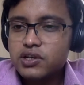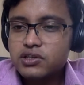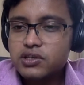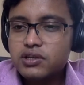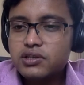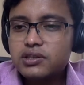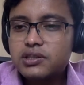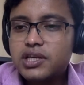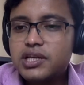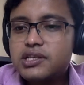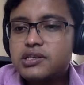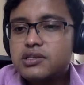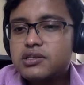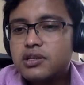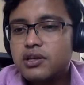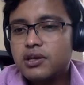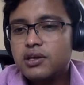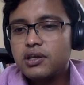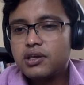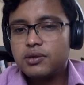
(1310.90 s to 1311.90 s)
So this,
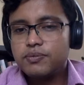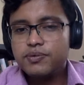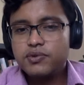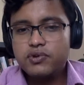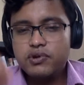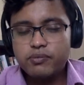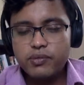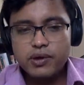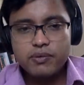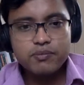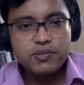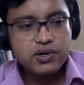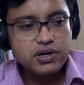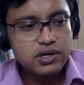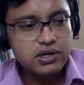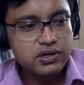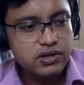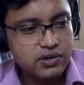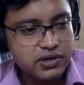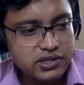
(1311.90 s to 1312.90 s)
if you
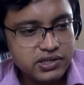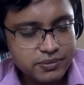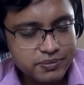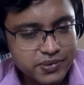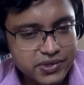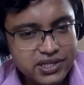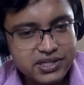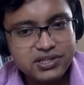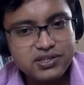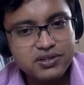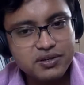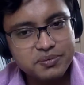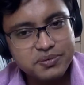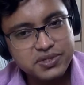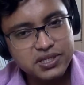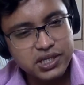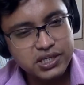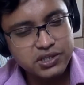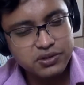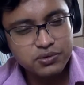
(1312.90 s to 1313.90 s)
remember, your interpretation of
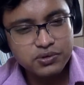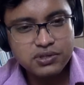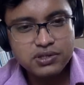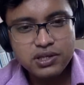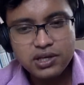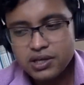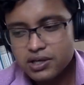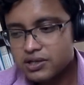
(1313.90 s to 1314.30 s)
statutes